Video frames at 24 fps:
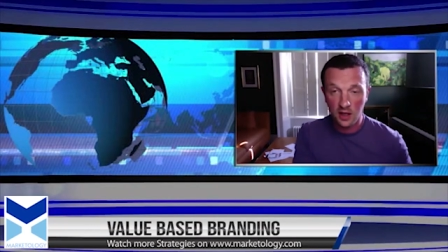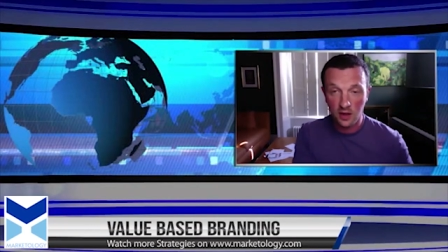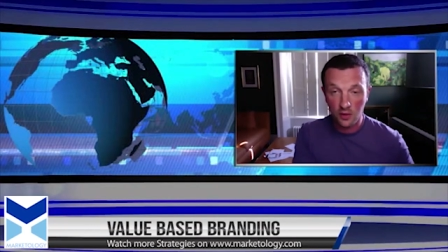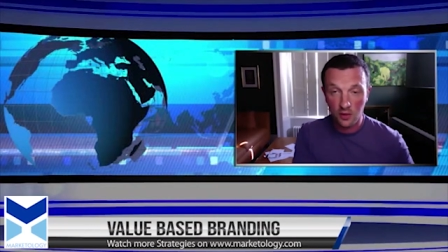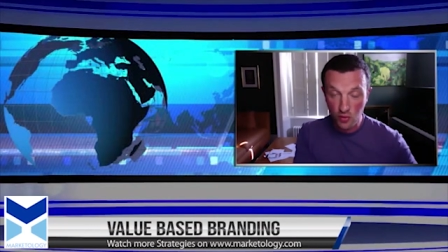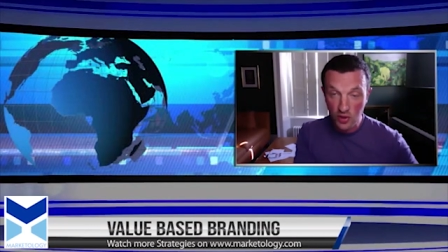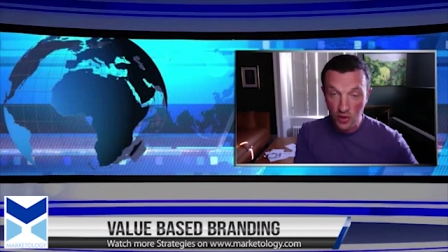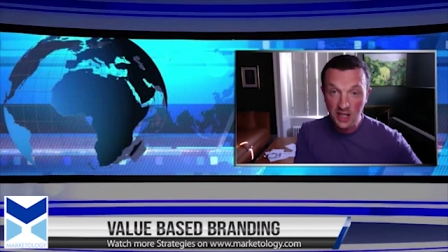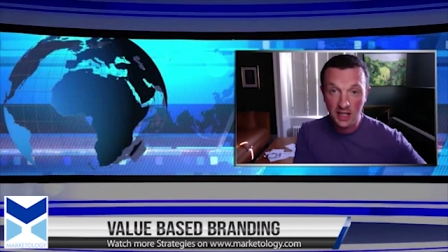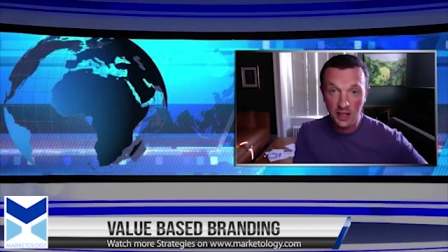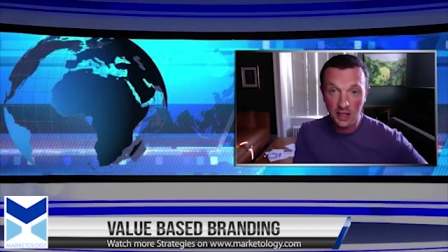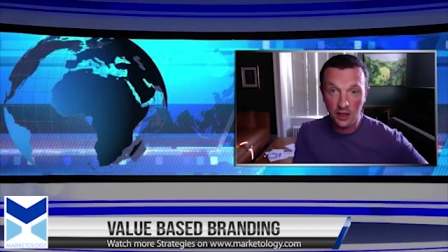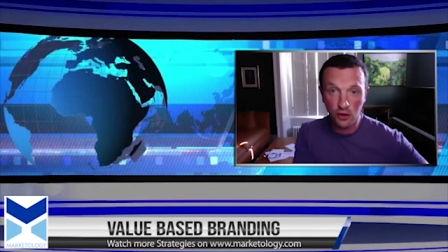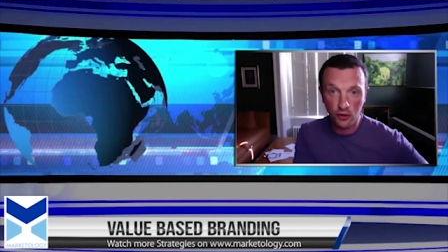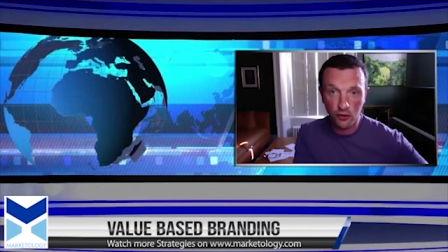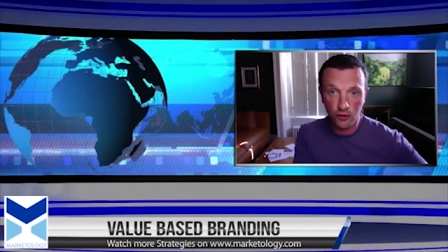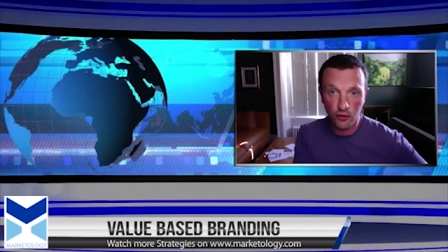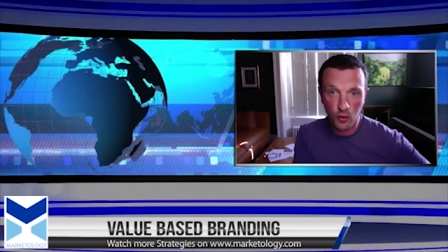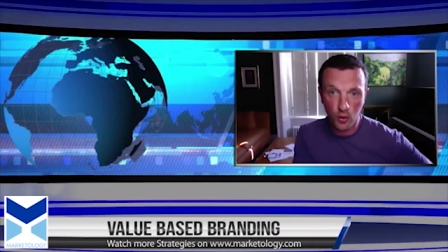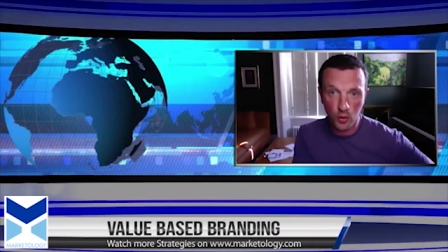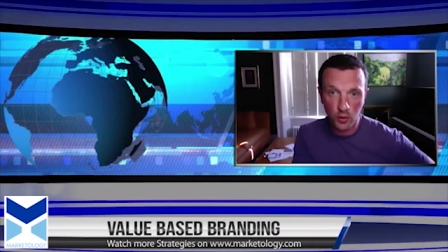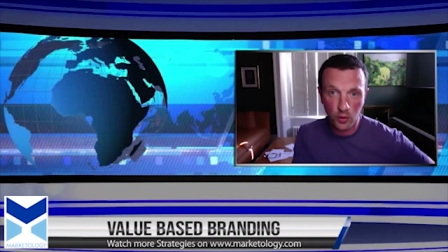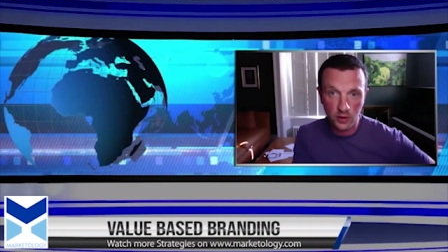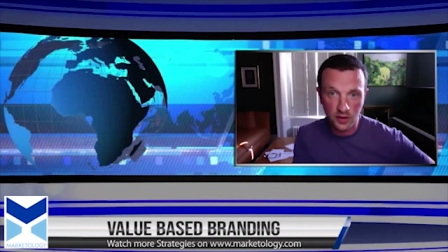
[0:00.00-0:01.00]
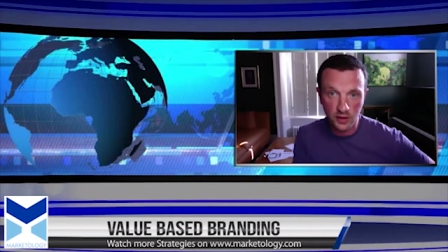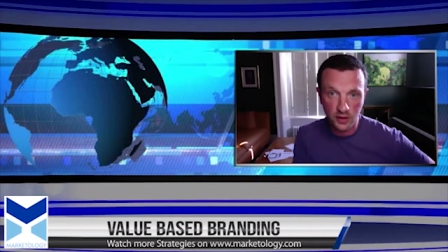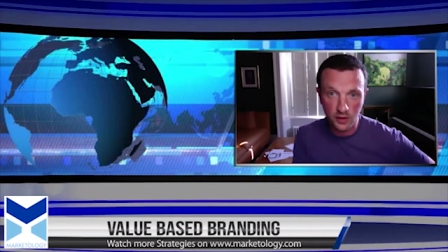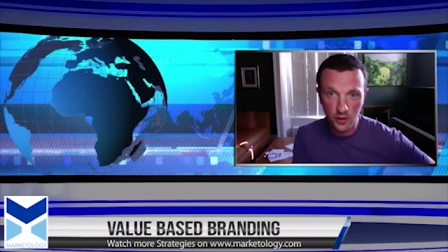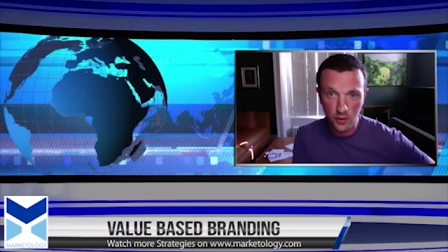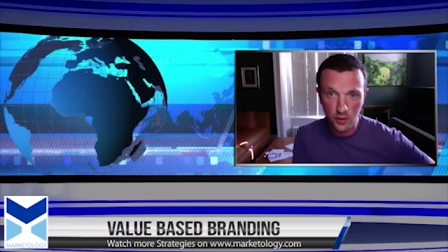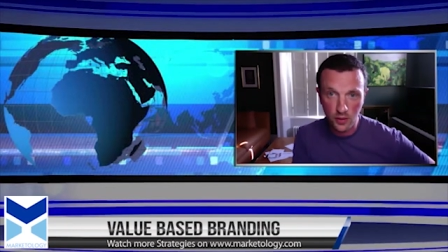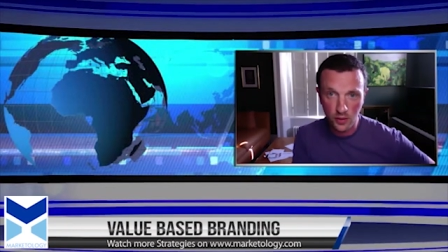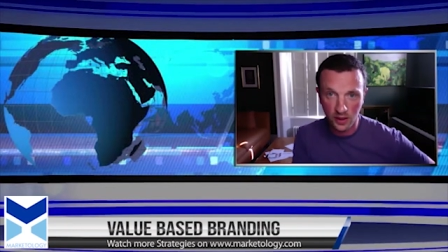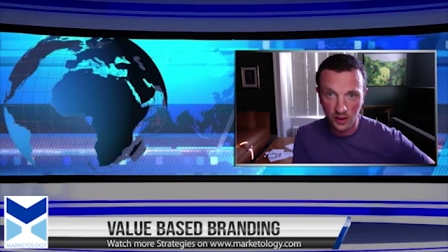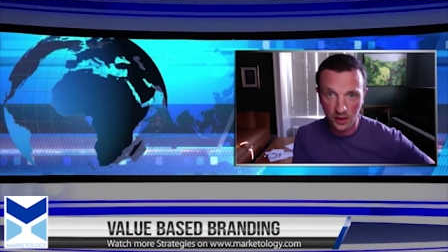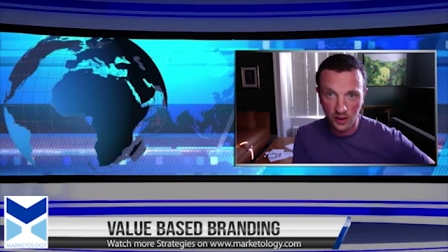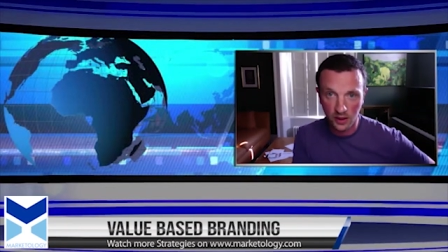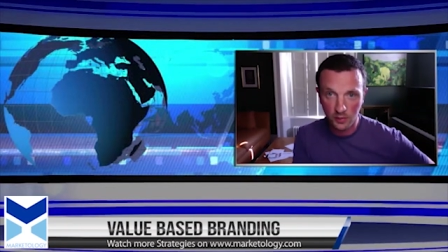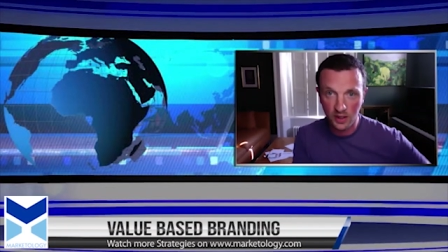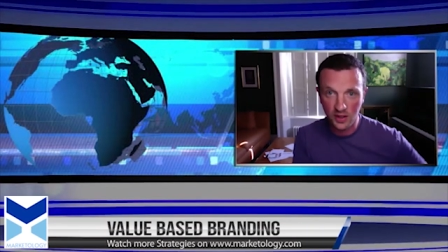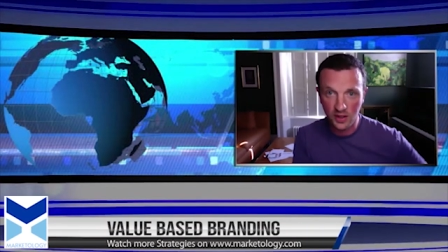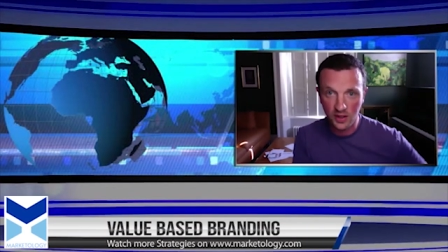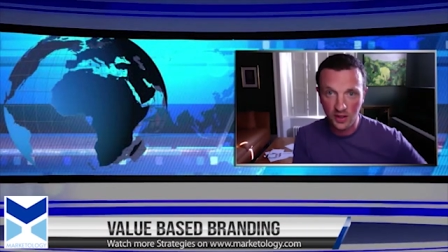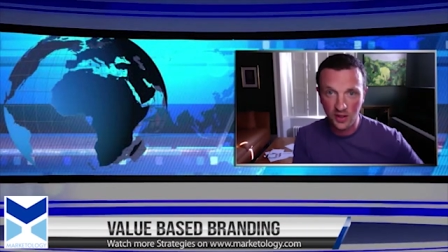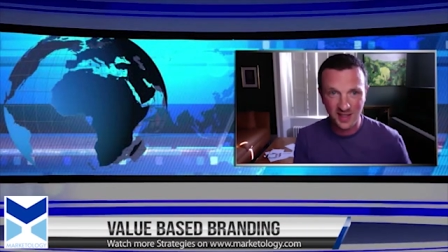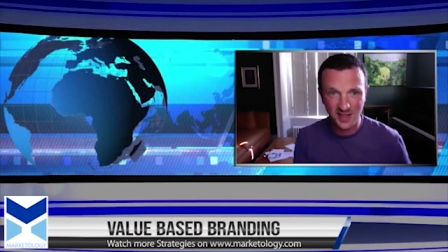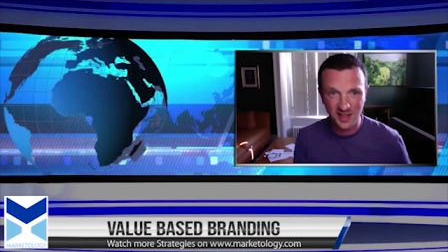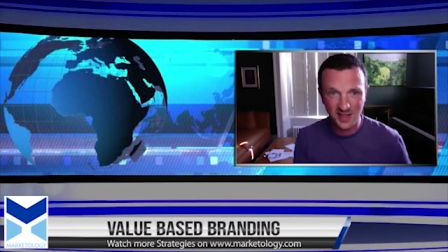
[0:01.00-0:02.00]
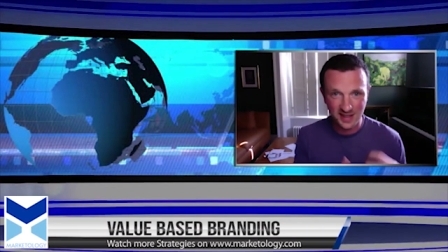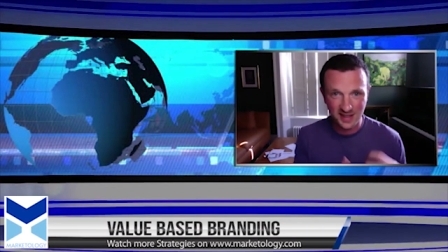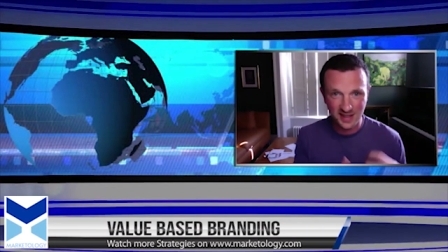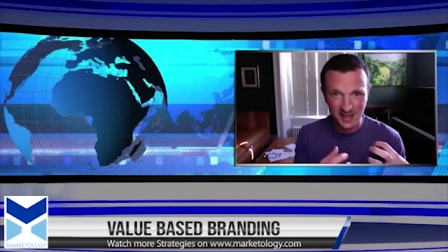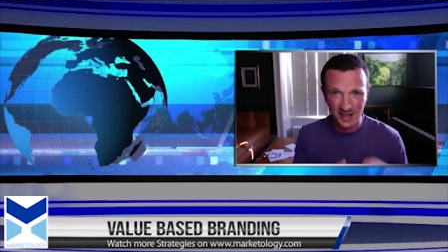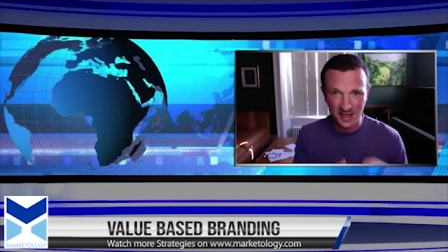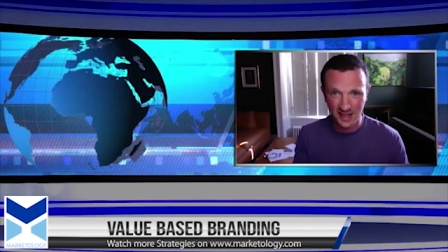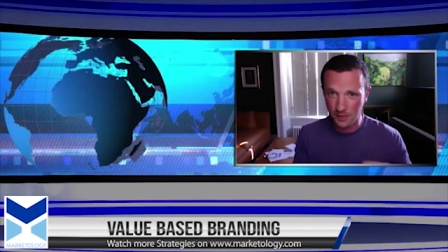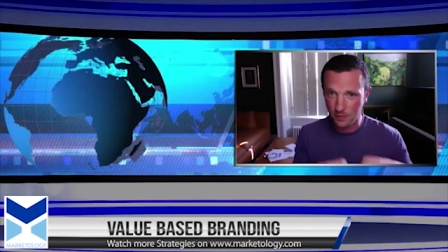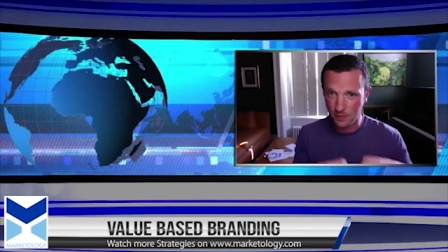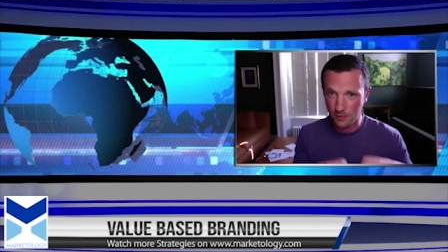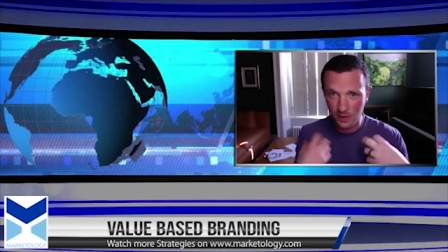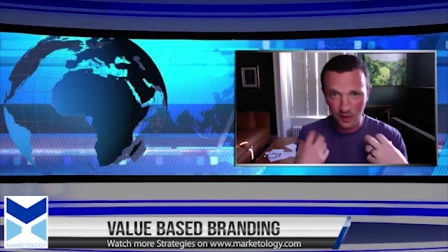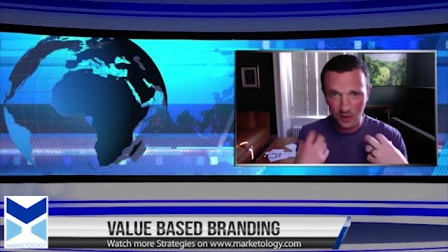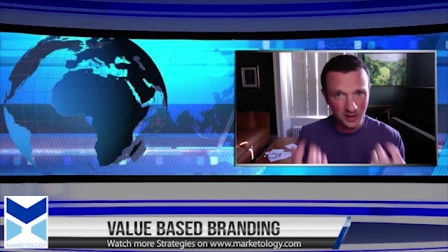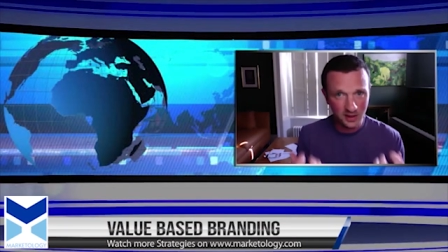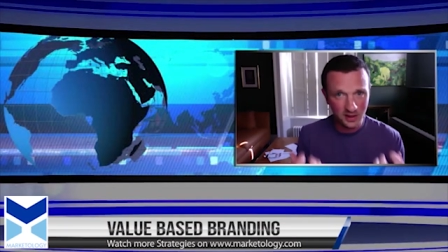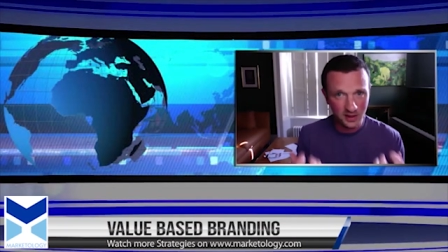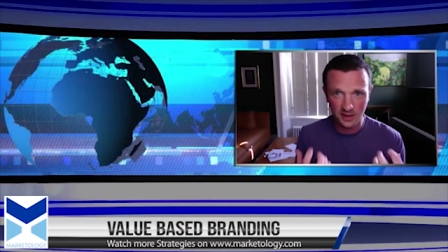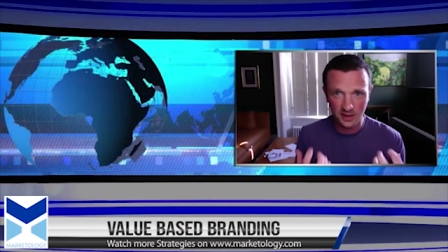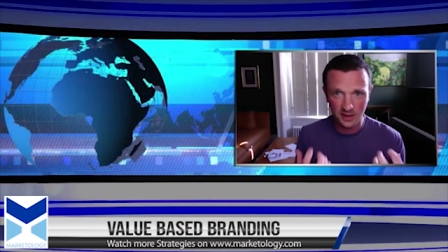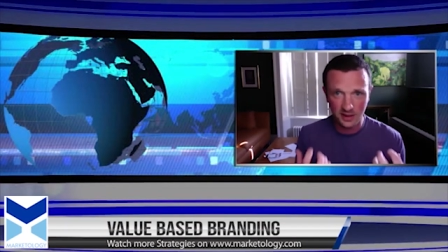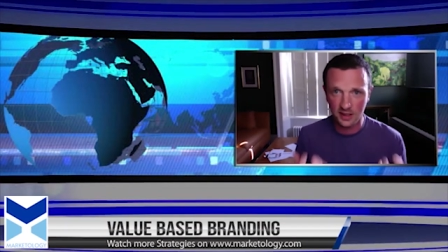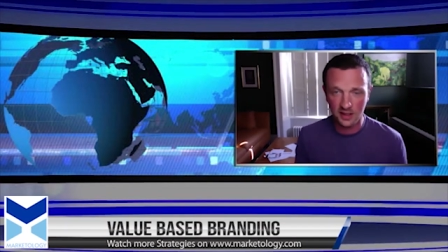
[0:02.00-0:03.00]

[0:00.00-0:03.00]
really look forward to doing, because it's building that